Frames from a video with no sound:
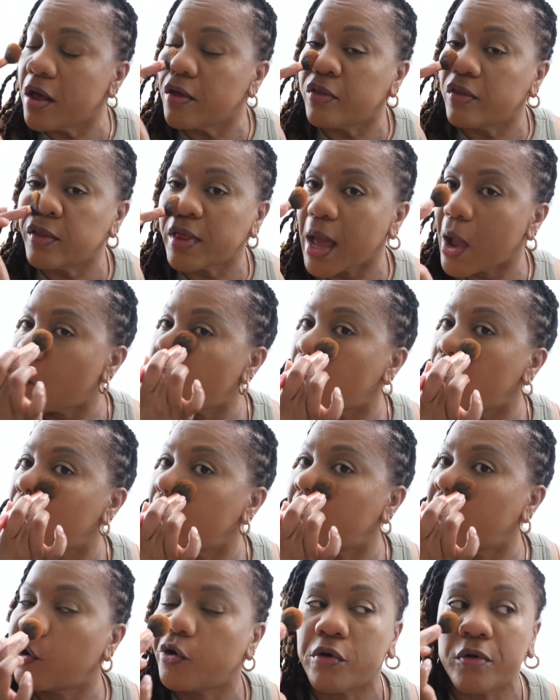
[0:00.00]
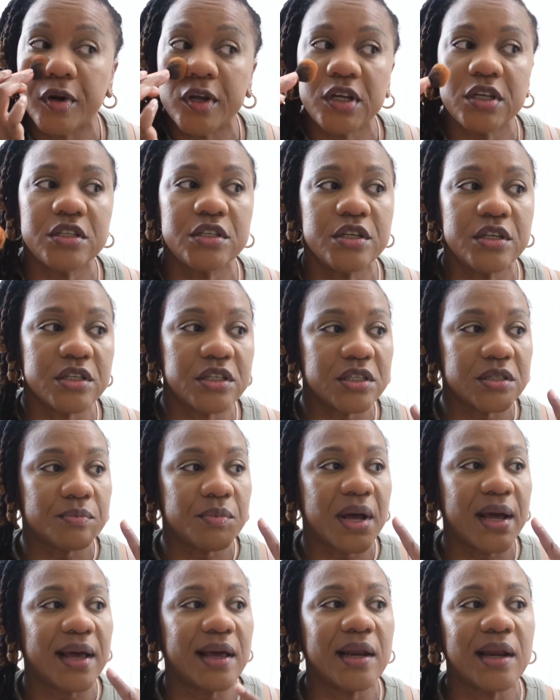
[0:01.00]
that will crease your
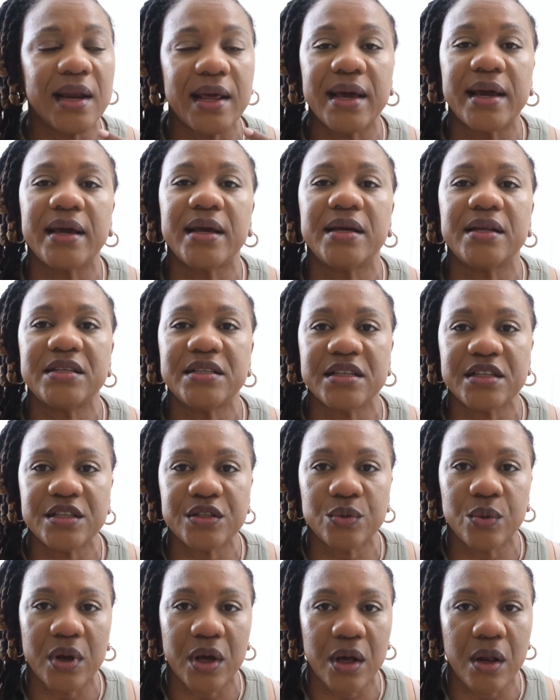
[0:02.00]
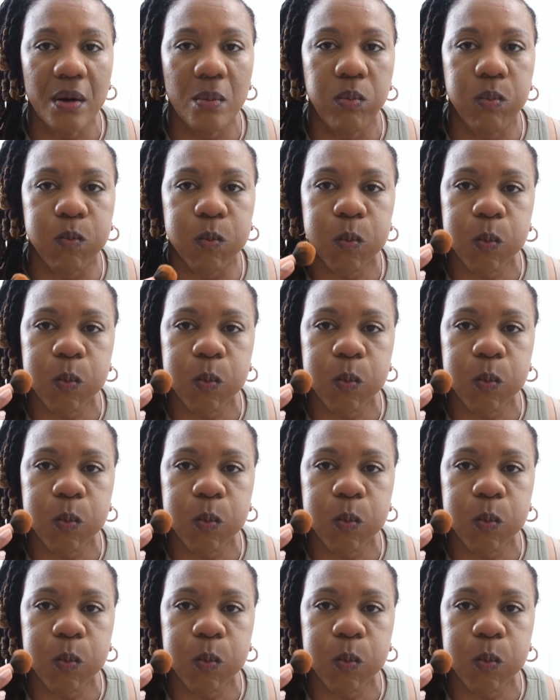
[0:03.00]
smile lines as well.